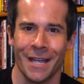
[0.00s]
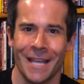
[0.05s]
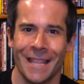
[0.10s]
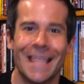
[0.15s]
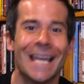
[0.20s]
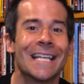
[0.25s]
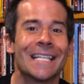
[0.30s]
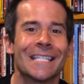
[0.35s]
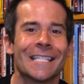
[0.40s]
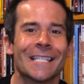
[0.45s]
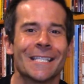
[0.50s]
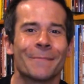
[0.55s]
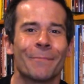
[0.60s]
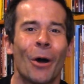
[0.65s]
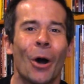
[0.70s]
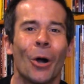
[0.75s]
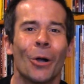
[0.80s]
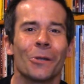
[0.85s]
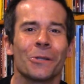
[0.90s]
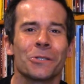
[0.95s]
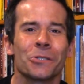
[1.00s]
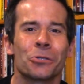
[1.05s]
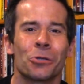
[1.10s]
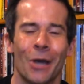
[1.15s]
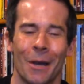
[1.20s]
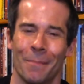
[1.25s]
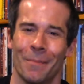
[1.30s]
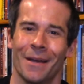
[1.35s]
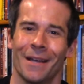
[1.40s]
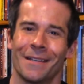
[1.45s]
This is Paul's
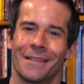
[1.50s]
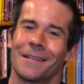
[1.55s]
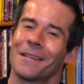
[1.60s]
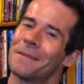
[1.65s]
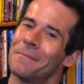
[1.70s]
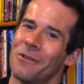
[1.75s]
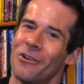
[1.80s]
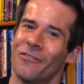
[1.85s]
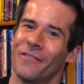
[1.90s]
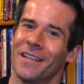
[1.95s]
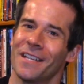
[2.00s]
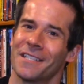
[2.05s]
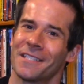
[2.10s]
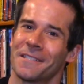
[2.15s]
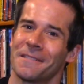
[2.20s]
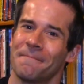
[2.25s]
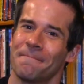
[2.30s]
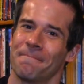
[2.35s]
Trip to the Movies.